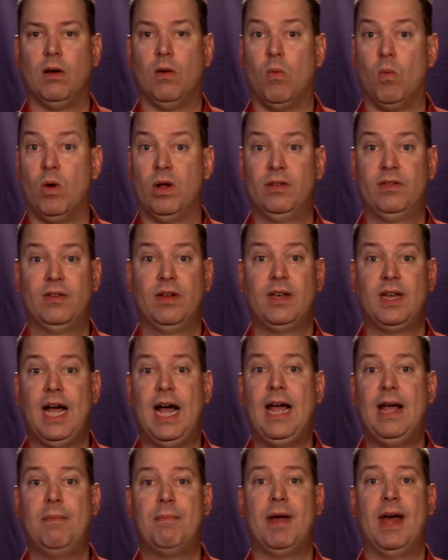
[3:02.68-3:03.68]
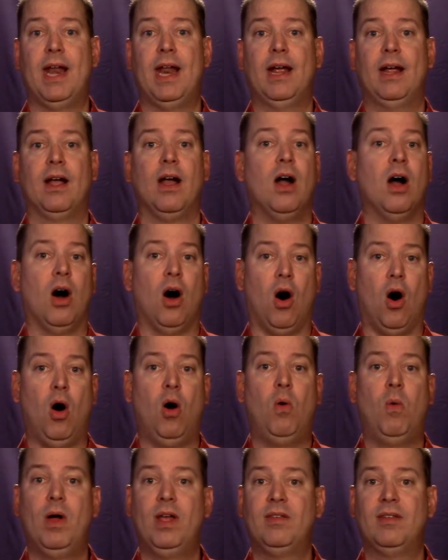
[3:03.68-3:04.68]
Once a diabetic,
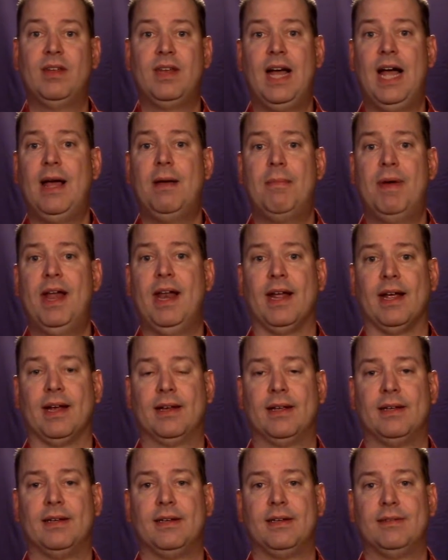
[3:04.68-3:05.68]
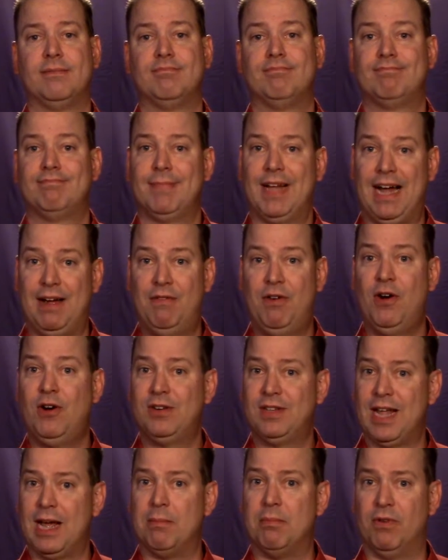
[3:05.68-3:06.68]
always a diabetic. I've heard
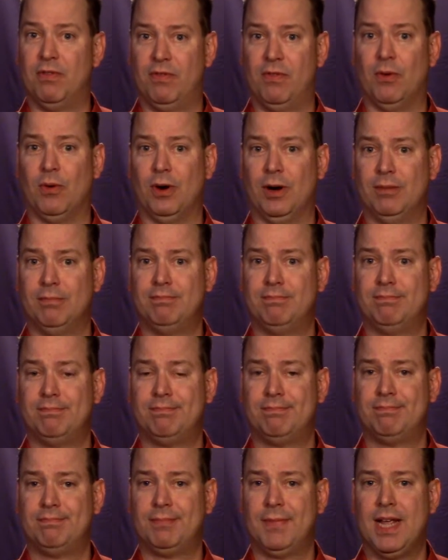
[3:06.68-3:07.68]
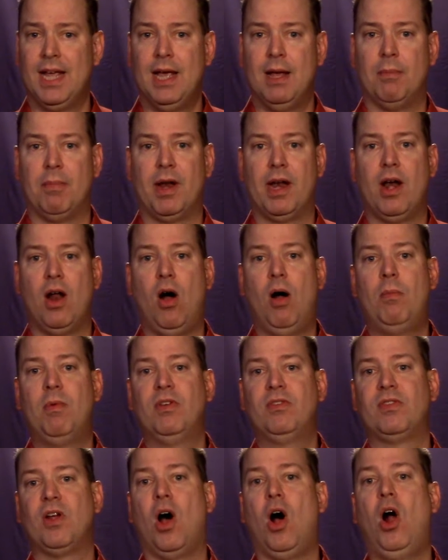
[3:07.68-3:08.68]
that before. But in
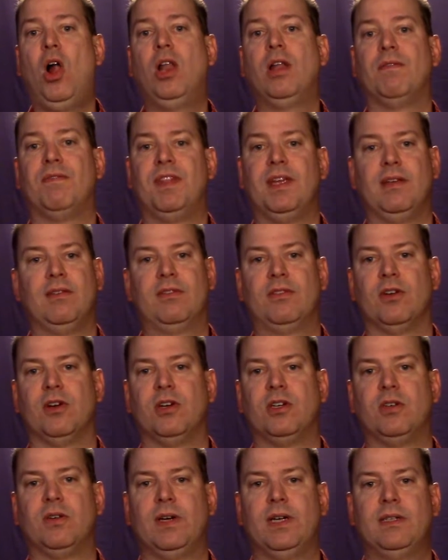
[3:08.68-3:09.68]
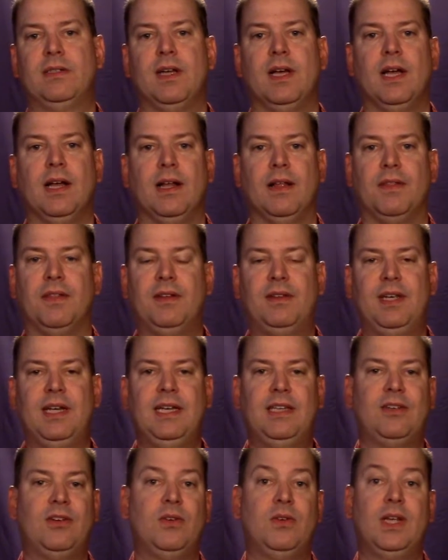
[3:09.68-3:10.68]
almost all of these surgeries, the T
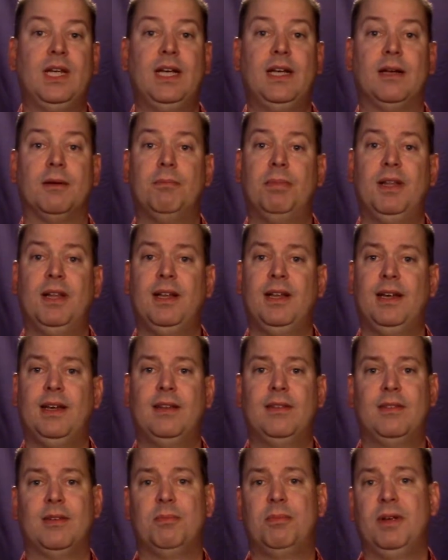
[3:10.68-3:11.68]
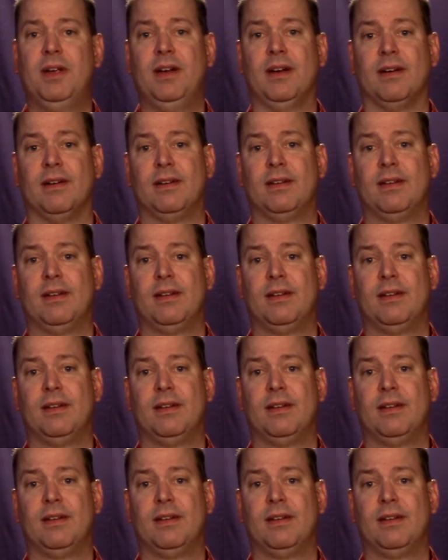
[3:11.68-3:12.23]
two D completely disappeared.